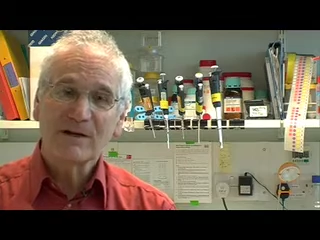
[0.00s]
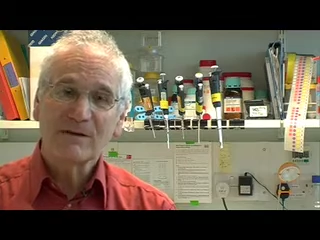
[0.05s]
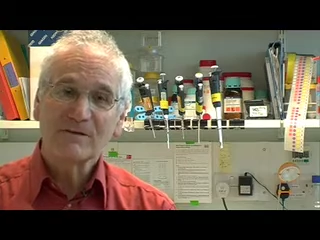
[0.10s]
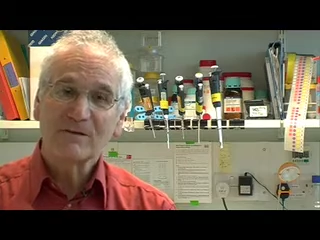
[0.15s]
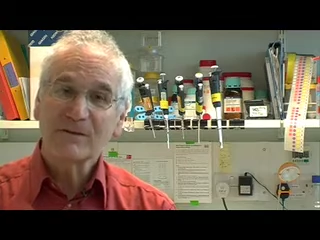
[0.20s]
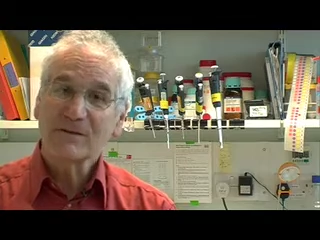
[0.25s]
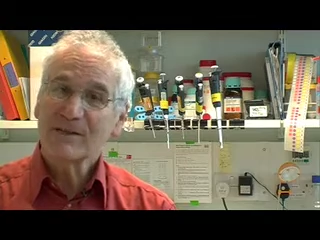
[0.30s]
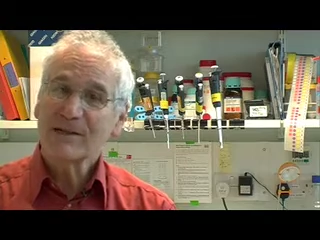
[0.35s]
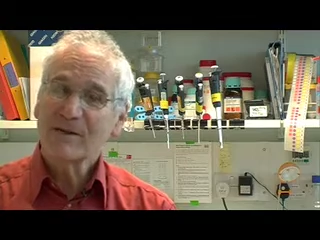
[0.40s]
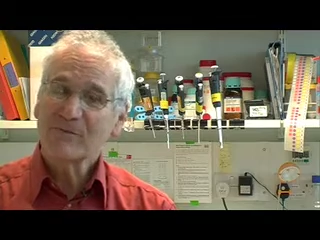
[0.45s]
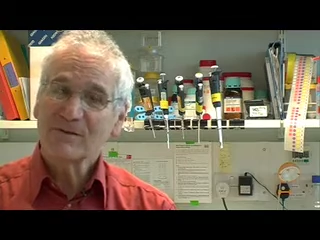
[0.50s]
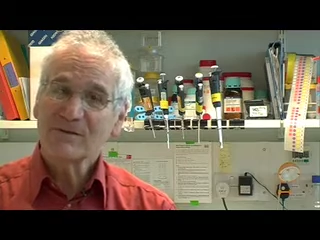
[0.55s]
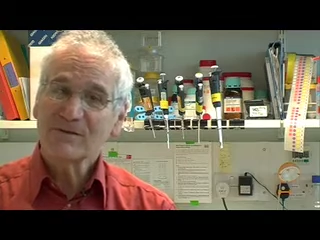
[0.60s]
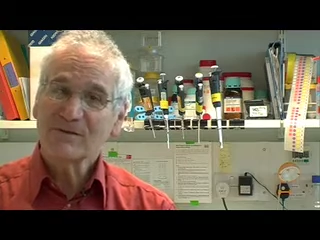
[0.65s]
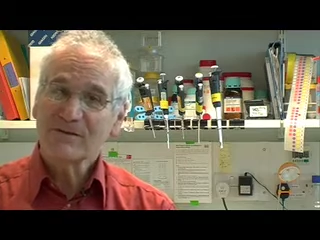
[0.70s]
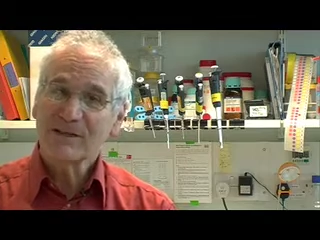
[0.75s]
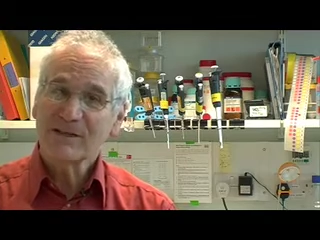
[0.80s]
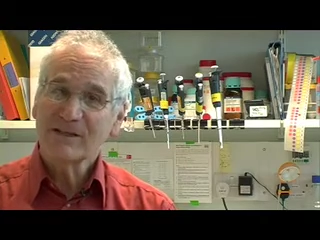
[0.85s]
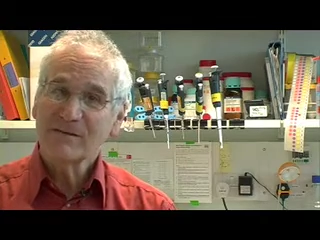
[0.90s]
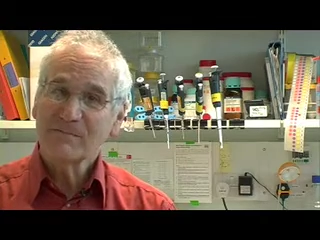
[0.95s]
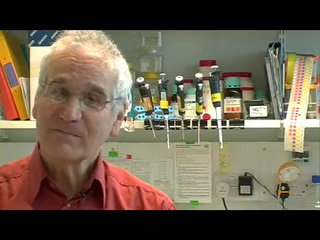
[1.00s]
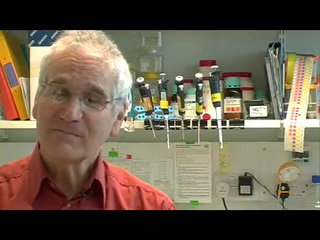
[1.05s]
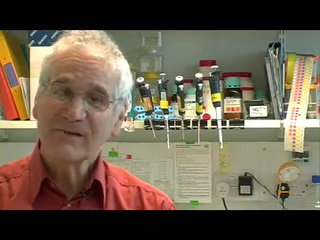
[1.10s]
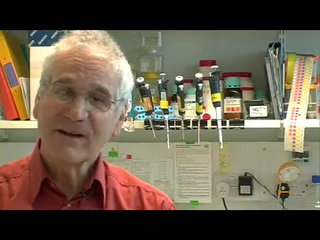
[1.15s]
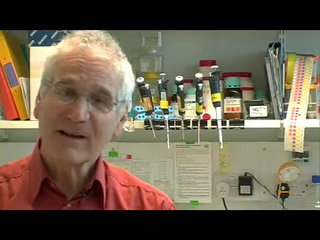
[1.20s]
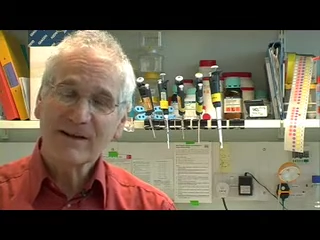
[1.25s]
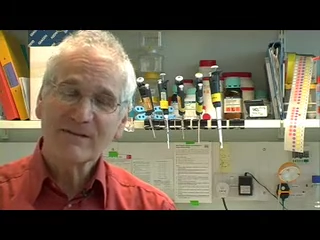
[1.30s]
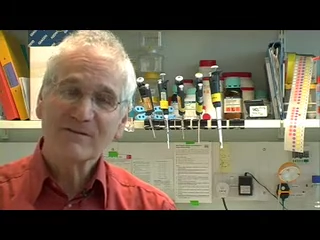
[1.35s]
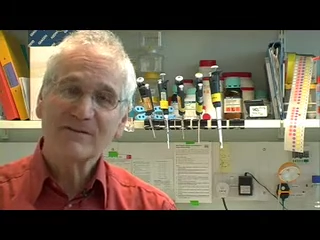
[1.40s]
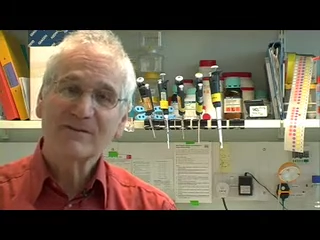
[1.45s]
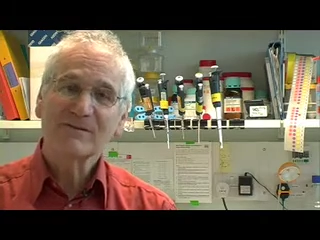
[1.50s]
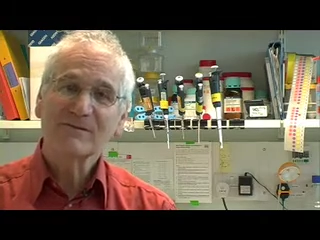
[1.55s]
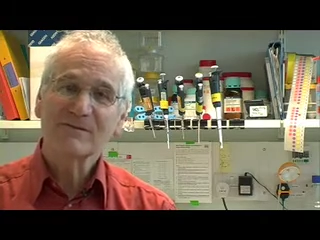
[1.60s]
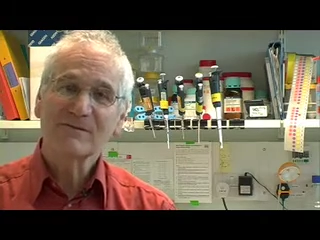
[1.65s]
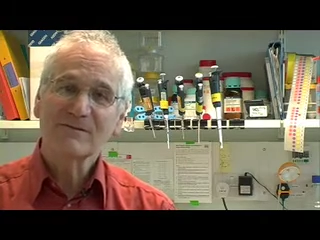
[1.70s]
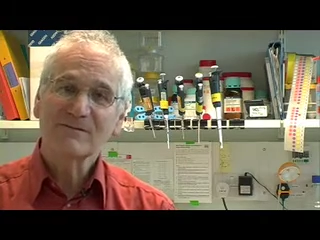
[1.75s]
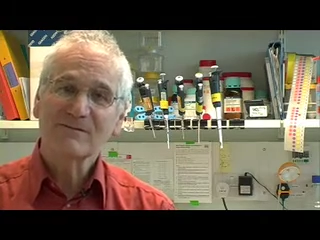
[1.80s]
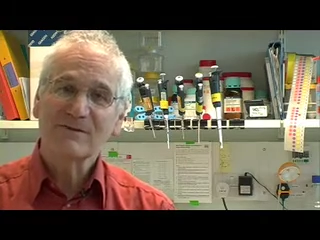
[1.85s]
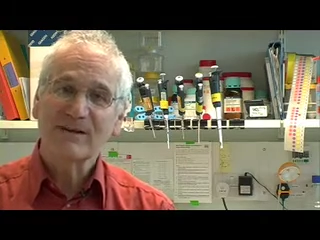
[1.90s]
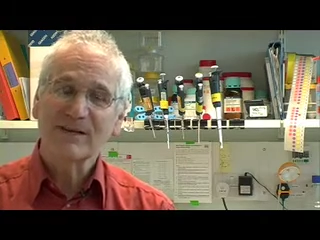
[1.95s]
So that was a very
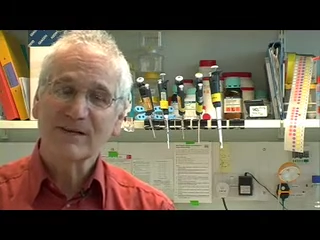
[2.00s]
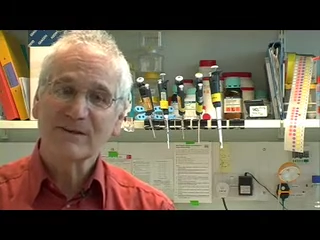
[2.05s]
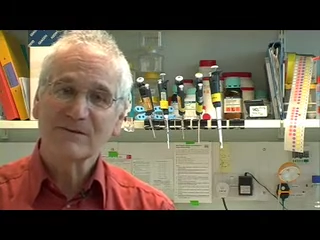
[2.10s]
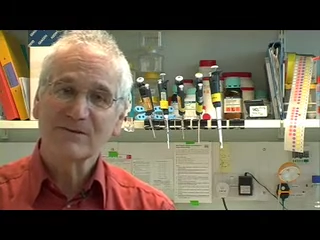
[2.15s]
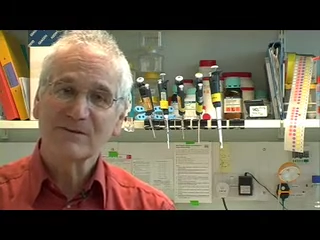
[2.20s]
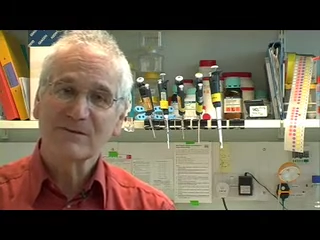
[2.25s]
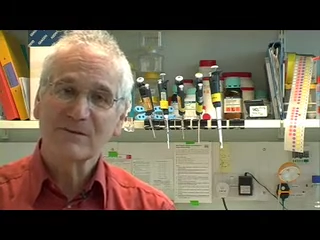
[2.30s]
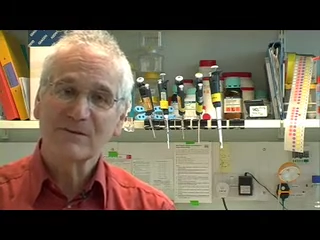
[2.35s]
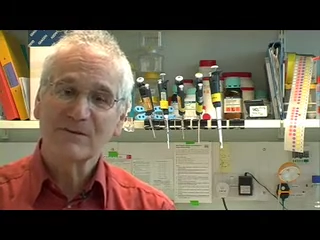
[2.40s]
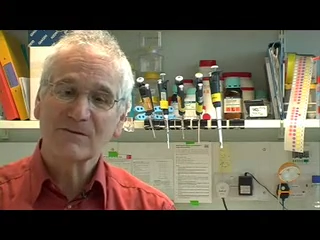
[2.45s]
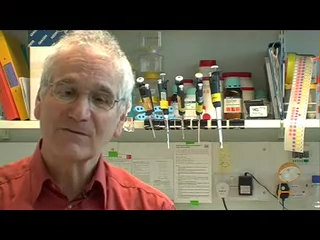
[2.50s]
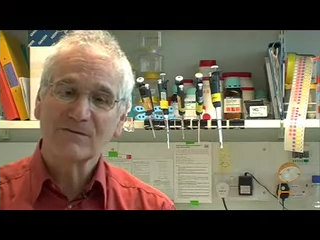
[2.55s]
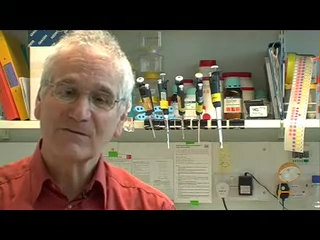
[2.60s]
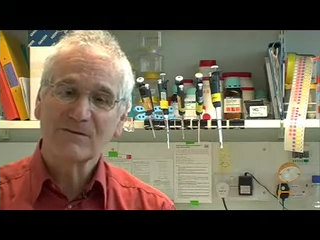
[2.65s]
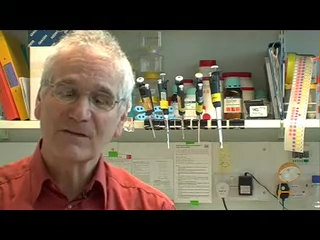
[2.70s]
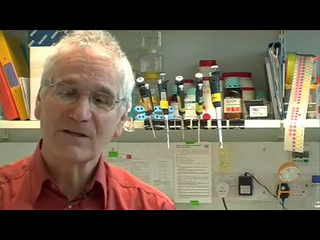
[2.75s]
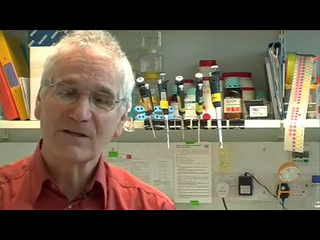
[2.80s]
practical effect of